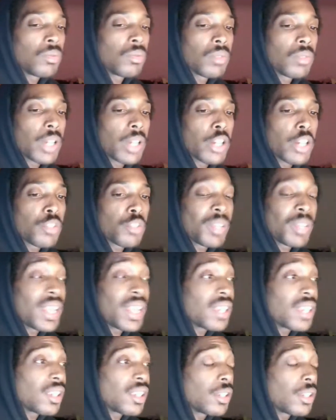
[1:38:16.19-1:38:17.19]
Curtis
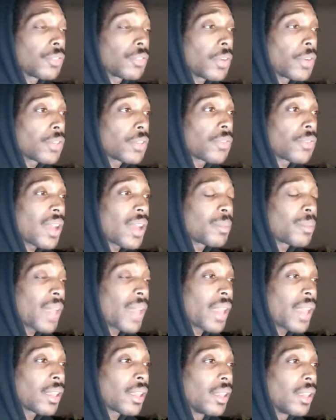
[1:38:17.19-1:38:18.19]
Blaze in his first fight
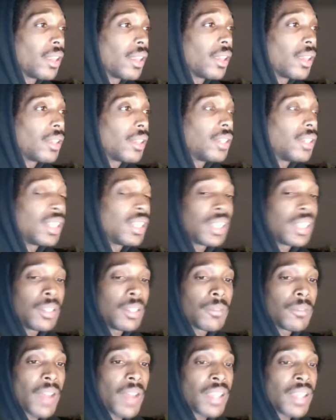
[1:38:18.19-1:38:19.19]
back. Then he
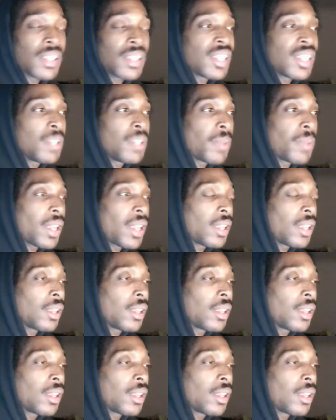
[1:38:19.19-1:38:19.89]
fights Stipe.